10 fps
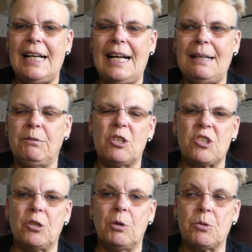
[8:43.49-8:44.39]
I'm not
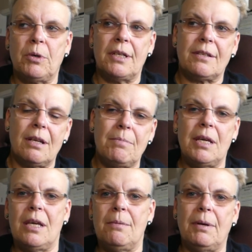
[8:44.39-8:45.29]
sure which one it's going to
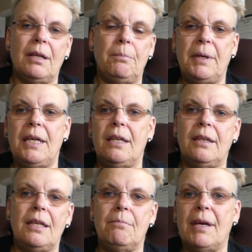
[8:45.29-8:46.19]
be, but it'll be in
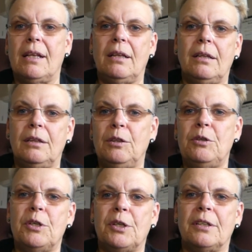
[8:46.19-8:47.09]
the metal
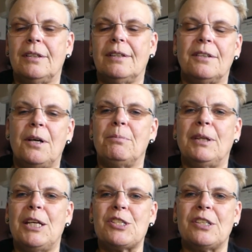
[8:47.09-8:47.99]
lure
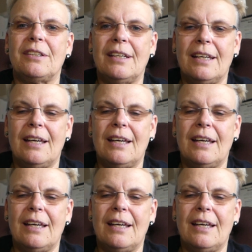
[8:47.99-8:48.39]
compilation.